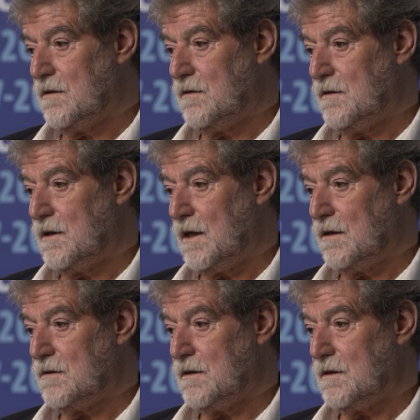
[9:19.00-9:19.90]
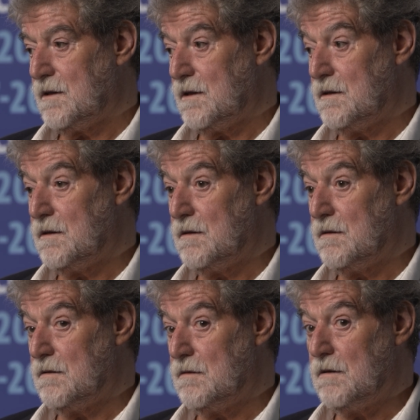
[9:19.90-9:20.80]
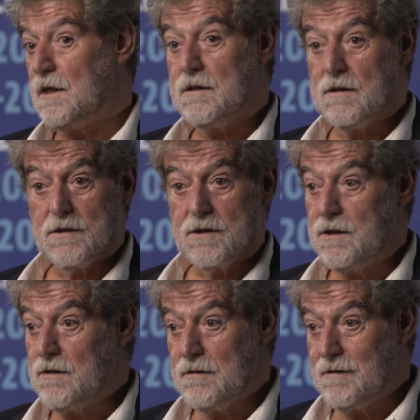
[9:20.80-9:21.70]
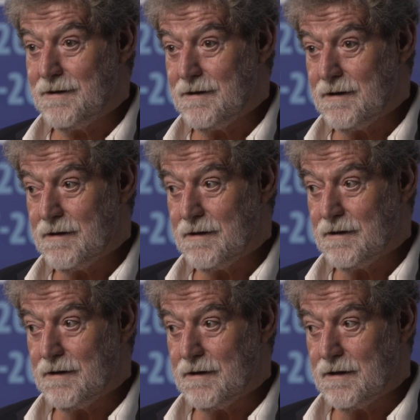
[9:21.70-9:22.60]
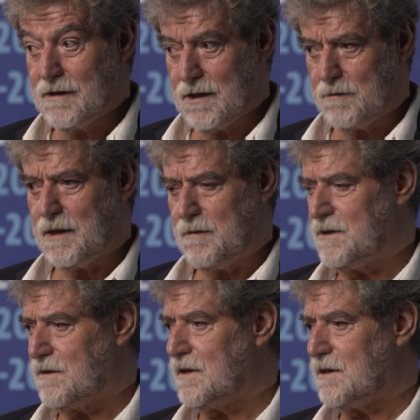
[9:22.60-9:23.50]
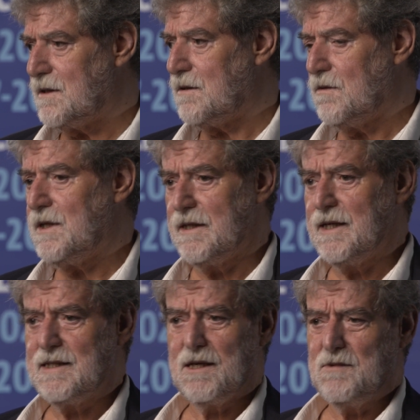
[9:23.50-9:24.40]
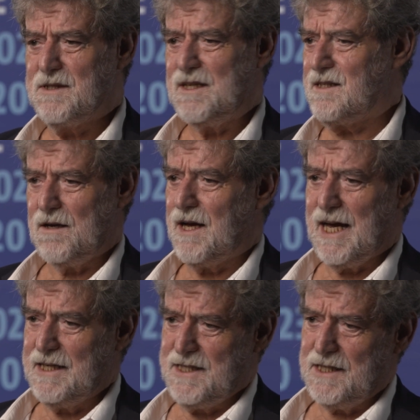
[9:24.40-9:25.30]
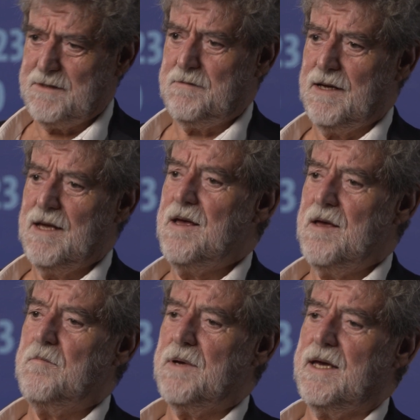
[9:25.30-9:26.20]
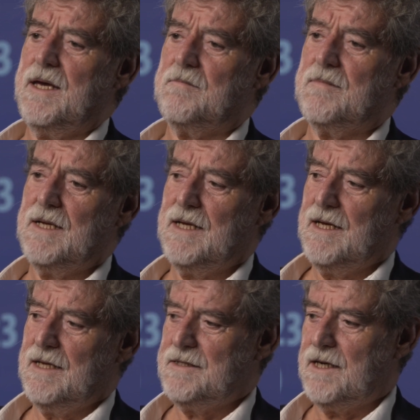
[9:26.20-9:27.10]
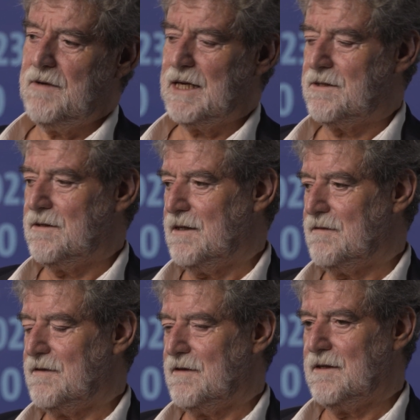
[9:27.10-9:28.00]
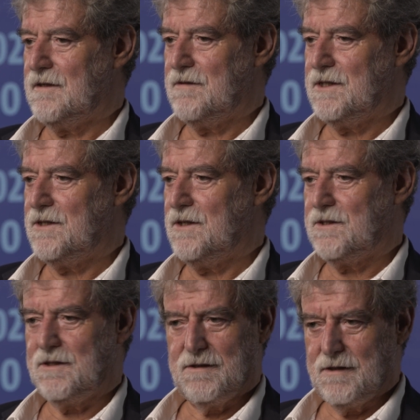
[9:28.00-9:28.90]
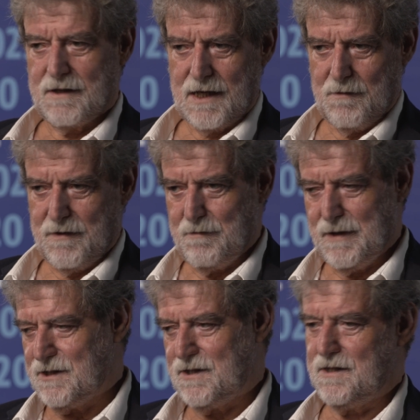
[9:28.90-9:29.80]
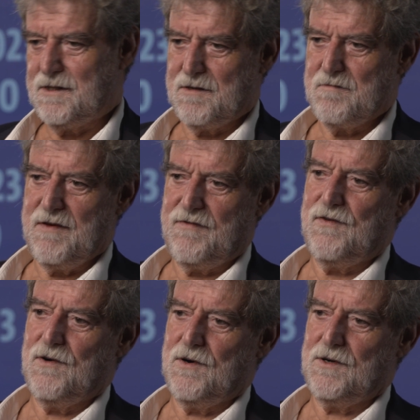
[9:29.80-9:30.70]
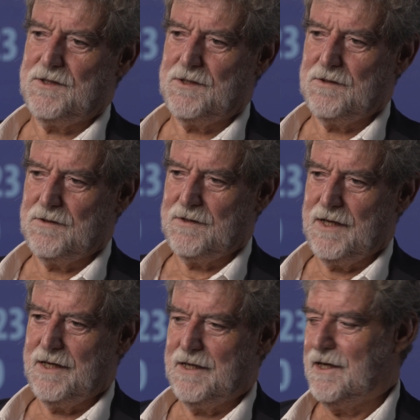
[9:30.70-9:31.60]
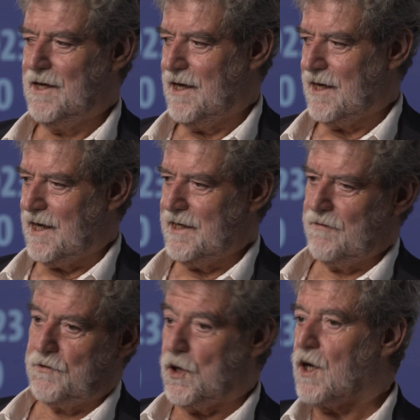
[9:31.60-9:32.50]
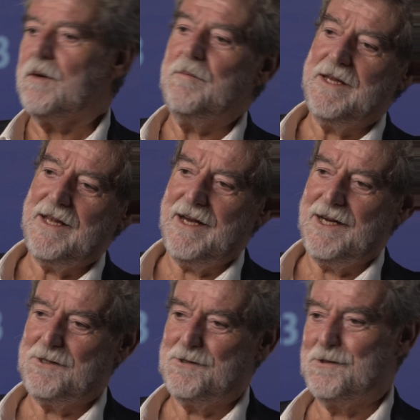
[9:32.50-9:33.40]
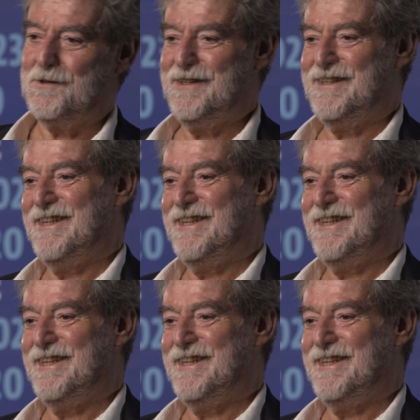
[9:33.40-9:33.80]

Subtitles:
2001 or 2. No, probably 2001. Yes, I had just became director of research a couple of months before, so they kind of took me there to